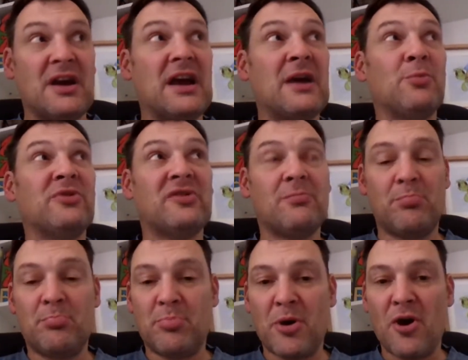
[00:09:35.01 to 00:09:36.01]
and was
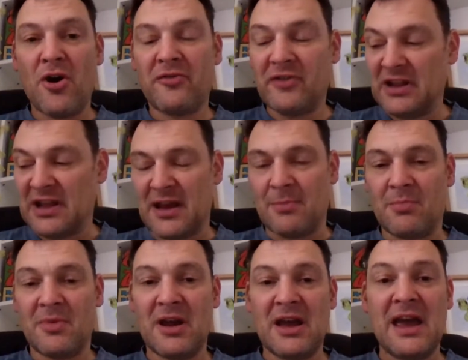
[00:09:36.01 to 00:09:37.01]
empowering
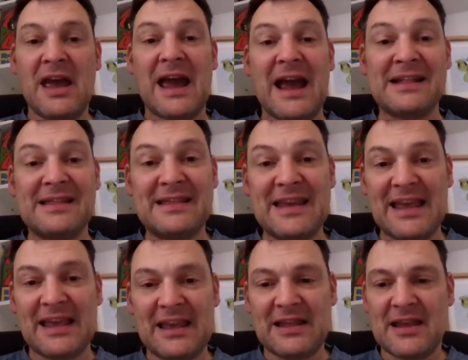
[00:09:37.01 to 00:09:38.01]
him and
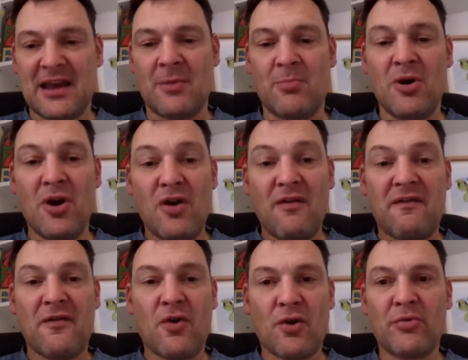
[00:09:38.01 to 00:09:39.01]
taking him
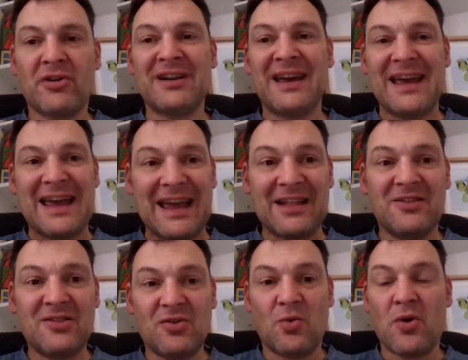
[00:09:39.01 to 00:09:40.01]
forward
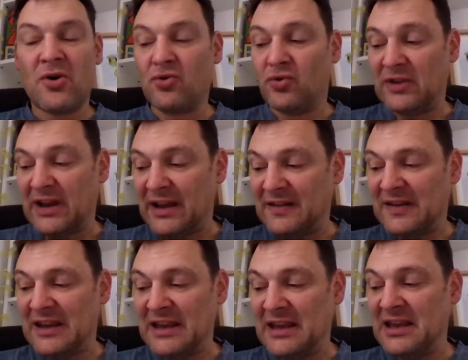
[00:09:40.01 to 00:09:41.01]
into the world as
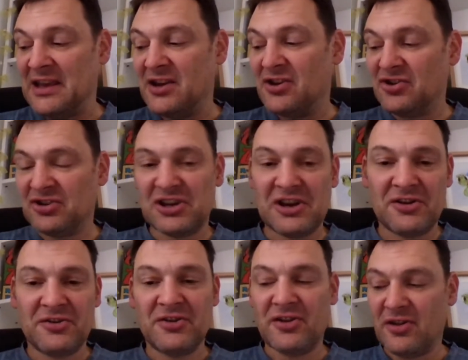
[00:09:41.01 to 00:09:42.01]
he
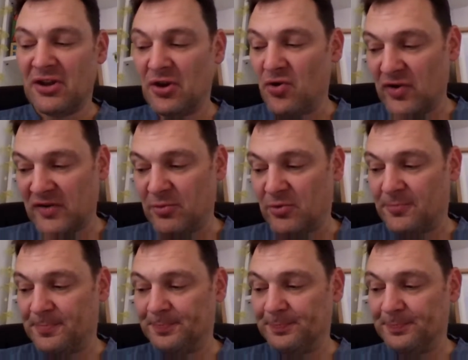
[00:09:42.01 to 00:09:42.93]
shared the gospel.